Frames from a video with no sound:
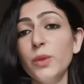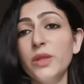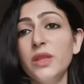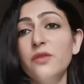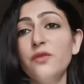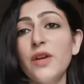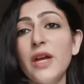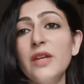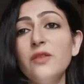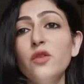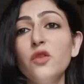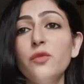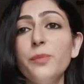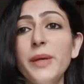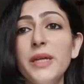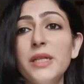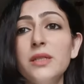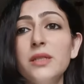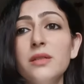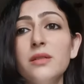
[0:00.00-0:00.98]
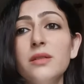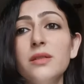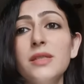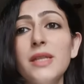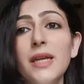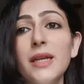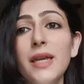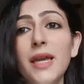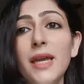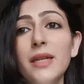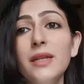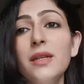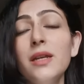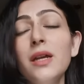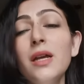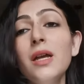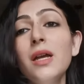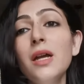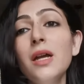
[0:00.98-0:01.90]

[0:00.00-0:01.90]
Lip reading: With the Five of Pentacles again,